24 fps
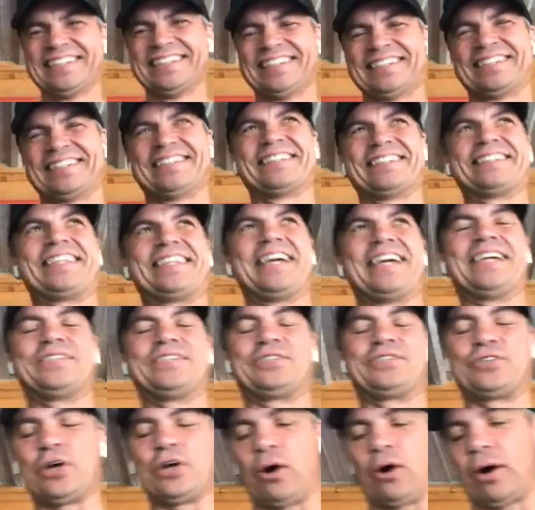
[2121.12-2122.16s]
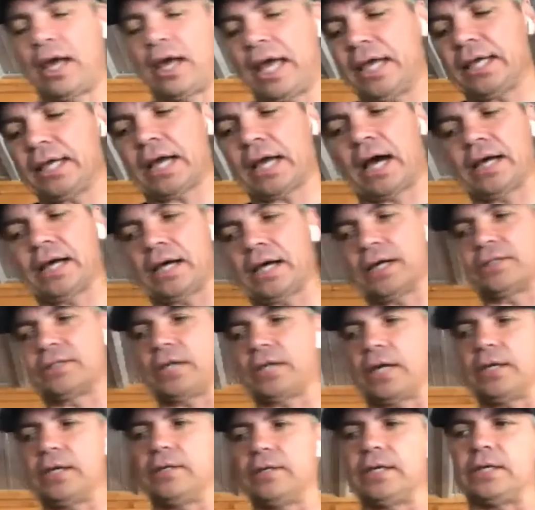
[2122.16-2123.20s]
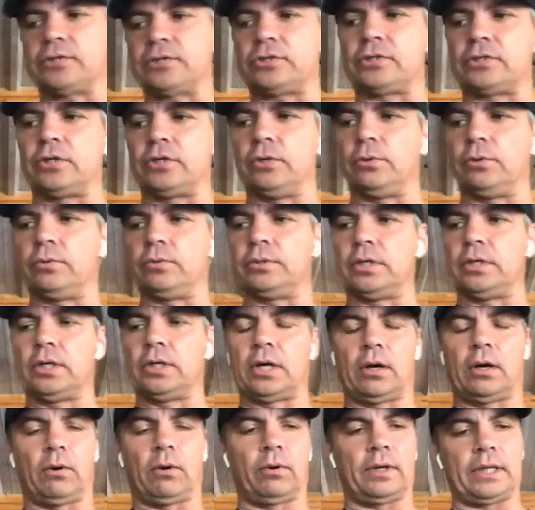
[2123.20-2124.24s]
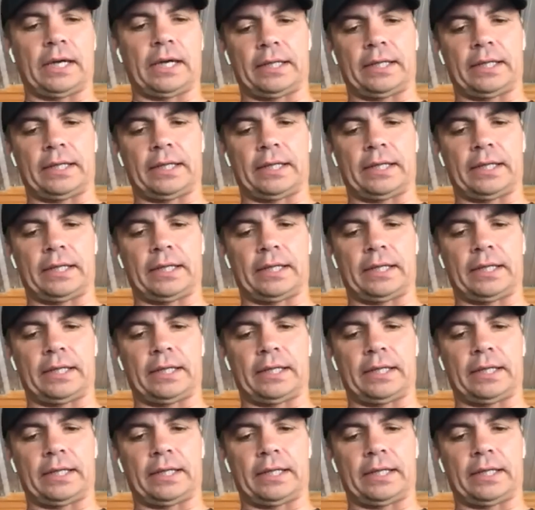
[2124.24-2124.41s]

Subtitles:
Well, thanks, Joe. Hey, I tell you this too, you know,